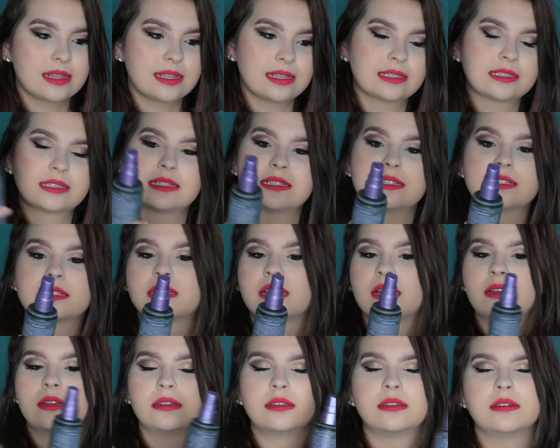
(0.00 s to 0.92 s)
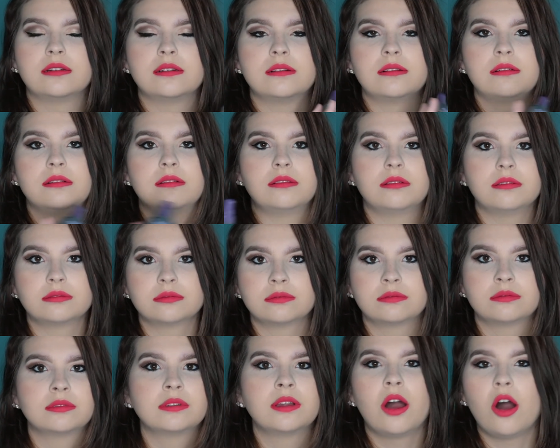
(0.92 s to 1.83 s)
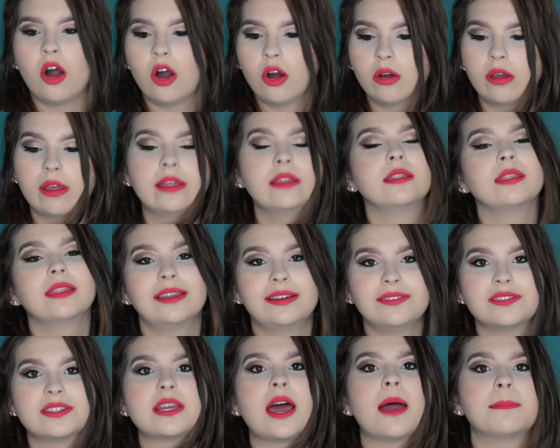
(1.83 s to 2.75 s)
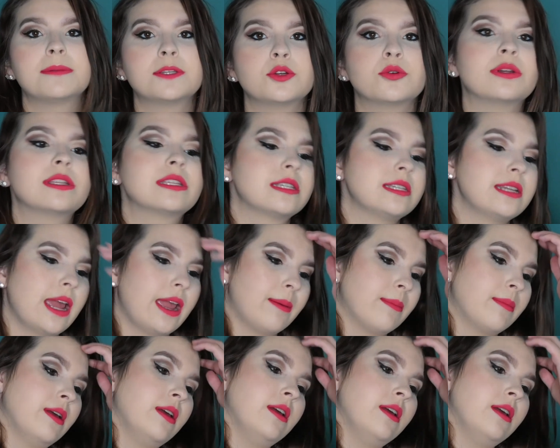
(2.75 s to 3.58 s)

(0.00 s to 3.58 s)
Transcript: this is, oh, it lives up to its name.